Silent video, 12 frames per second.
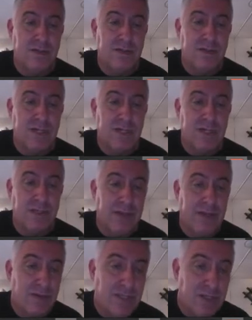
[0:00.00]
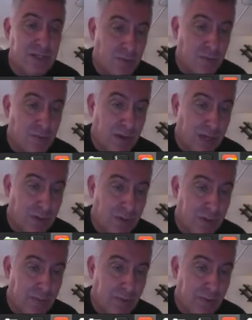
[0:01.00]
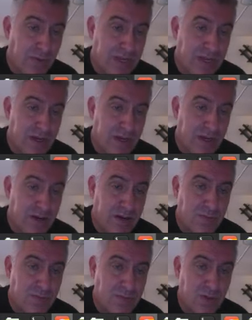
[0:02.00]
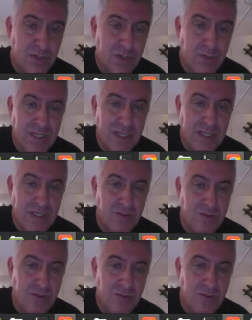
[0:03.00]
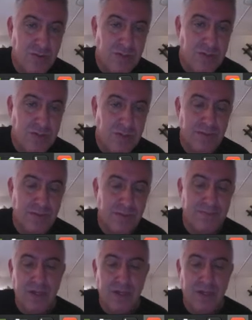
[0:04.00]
Means that my other zero is probably going to be up over here. So between these two, there's a middle.